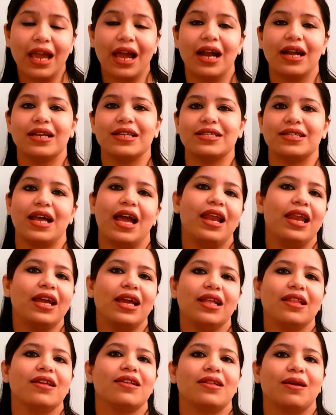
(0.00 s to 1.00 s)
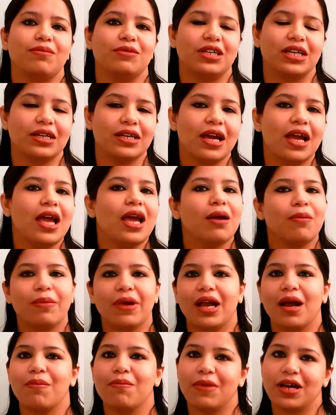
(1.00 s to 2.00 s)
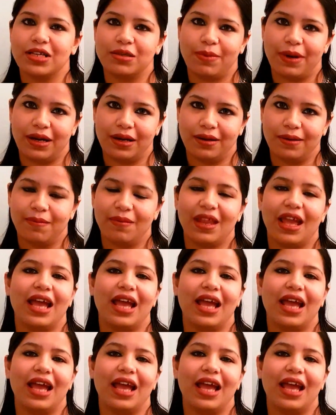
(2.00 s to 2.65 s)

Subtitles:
understanding in the subject become much better.